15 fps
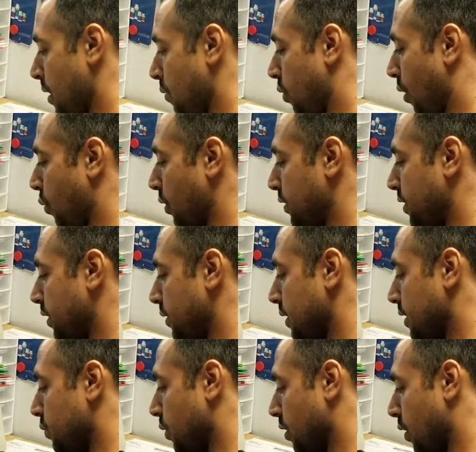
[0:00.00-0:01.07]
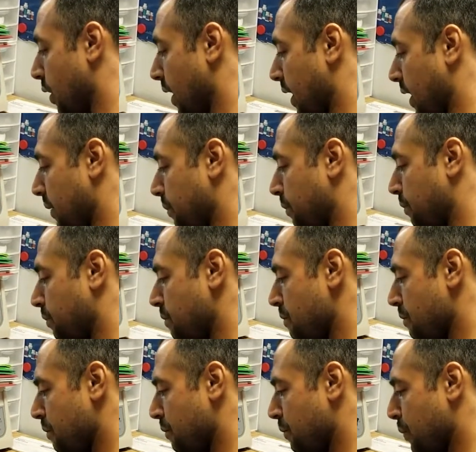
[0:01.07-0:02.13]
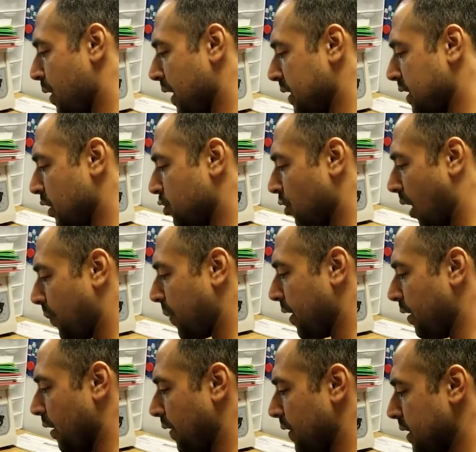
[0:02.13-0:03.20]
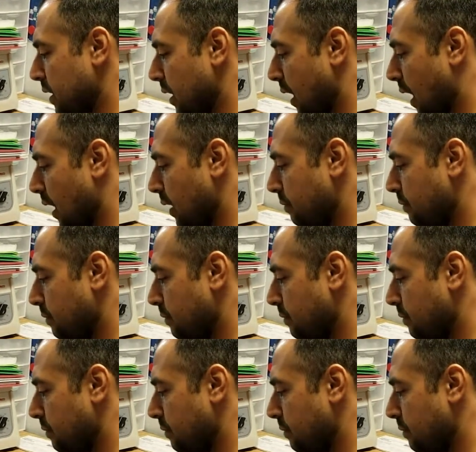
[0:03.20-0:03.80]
What we'll do is we'll go ahead and place a drop here on the slide.